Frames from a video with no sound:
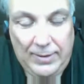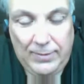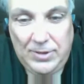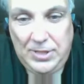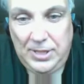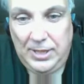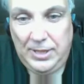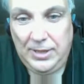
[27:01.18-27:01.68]
you ever
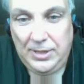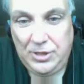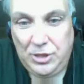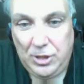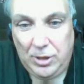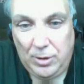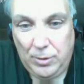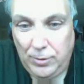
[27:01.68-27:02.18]
seen the
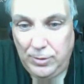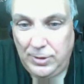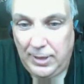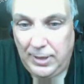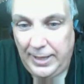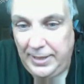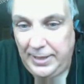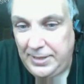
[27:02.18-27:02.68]
show Whose
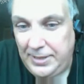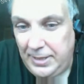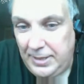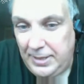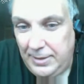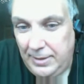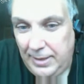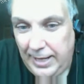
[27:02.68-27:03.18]
Line Is
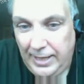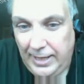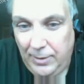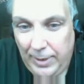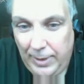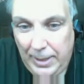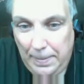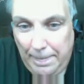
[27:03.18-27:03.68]
It?
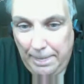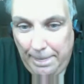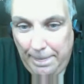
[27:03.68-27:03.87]
Anyway.